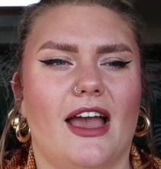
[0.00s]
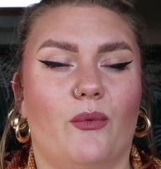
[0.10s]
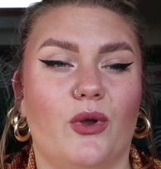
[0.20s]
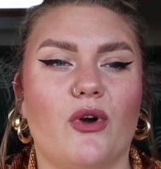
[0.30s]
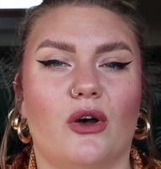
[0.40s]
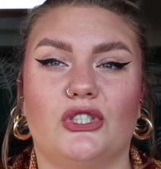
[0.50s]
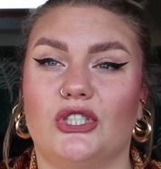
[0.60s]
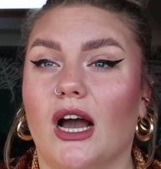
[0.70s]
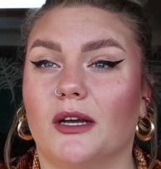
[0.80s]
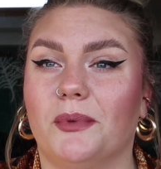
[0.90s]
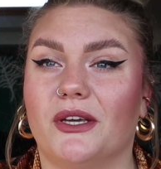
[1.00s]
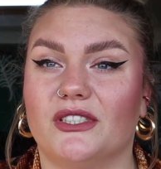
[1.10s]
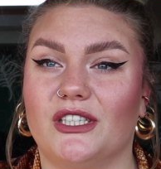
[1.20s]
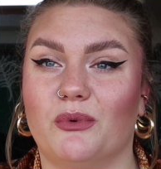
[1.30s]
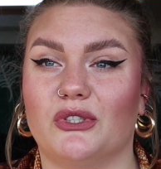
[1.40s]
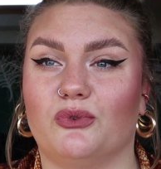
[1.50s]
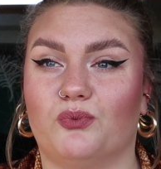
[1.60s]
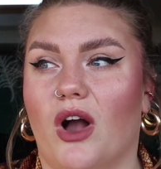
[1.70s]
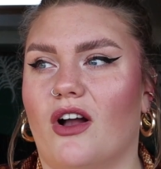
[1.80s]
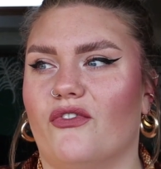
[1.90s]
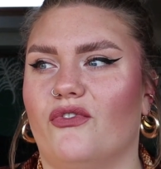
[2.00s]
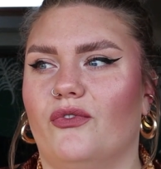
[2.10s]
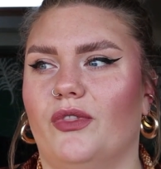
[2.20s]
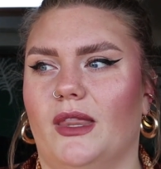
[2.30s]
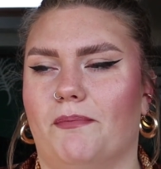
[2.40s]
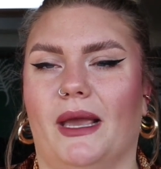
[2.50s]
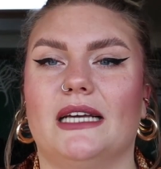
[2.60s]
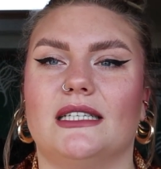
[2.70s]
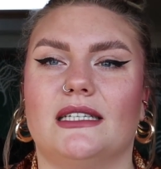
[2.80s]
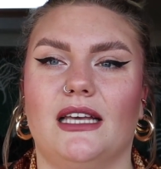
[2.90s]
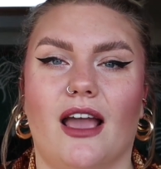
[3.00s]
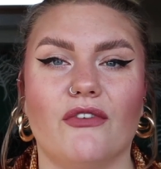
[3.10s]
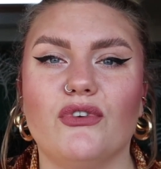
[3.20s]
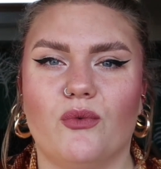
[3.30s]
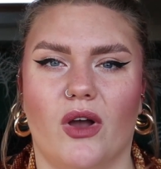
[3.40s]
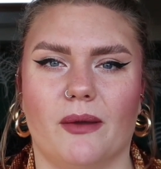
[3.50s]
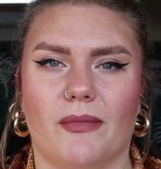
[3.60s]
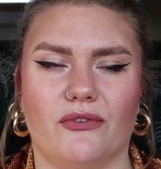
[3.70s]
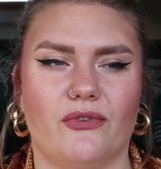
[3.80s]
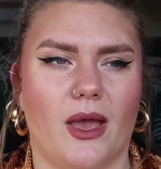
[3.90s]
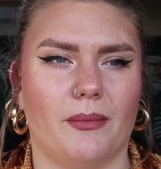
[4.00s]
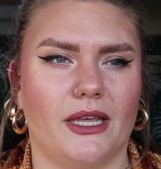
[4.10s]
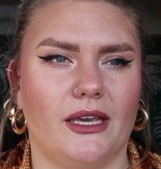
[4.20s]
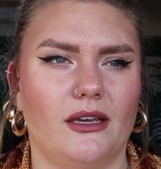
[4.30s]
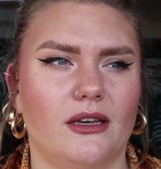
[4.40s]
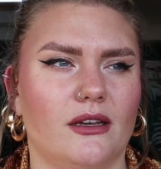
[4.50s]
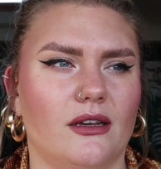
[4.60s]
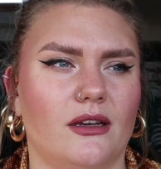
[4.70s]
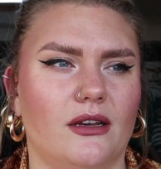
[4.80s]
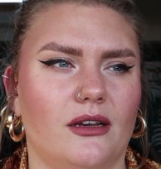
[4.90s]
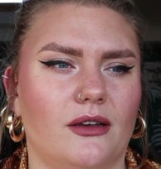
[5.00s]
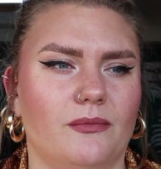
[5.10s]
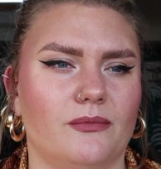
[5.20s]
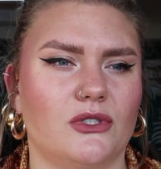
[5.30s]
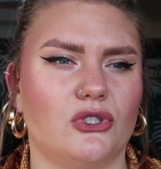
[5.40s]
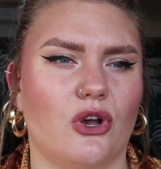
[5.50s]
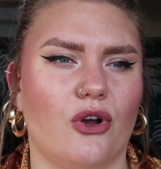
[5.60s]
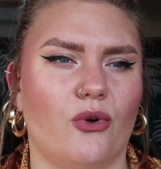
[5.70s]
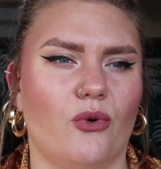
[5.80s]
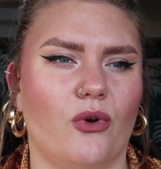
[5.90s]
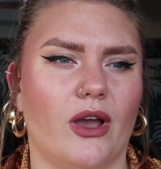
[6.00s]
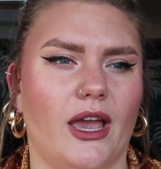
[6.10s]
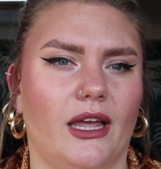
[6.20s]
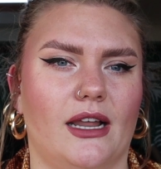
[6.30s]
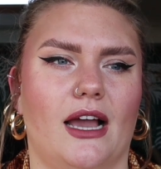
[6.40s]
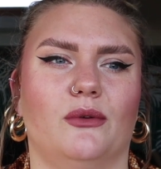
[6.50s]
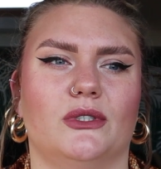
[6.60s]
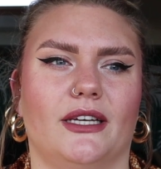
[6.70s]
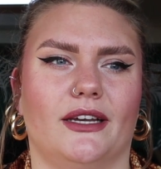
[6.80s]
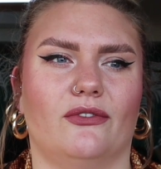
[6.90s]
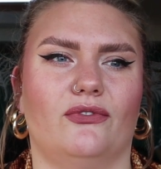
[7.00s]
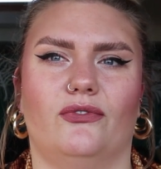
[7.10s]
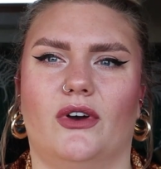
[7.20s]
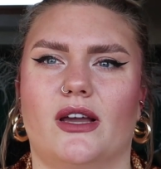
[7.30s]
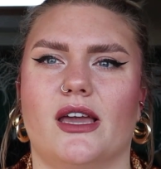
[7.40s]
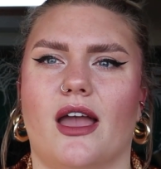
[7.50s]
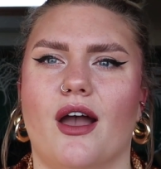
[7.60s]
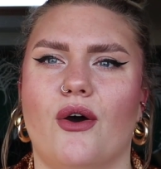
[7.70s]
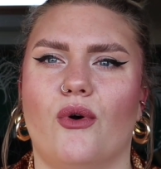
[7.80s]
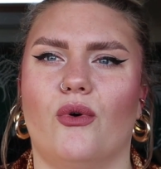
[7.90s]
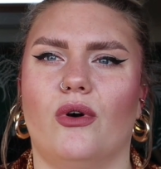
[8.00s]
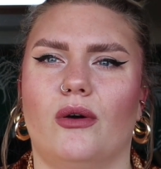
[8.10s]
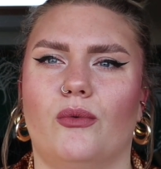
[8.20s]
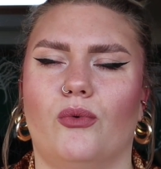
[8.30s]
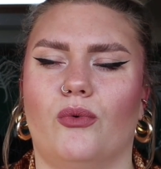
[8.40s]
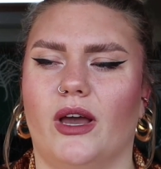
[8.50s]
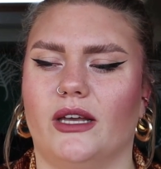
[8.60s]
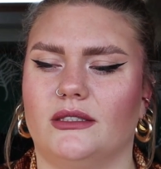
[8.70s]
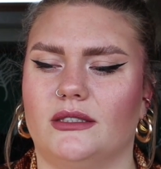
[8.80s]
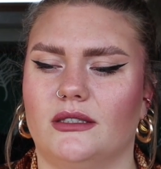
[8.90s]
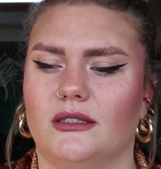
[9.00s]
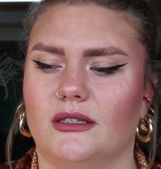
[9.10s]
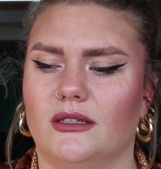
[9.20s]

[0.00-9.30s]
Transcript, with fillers: We were all shocked because she was the rock of basically everyone in my family. Um, so, and I was like, fucking hell, what?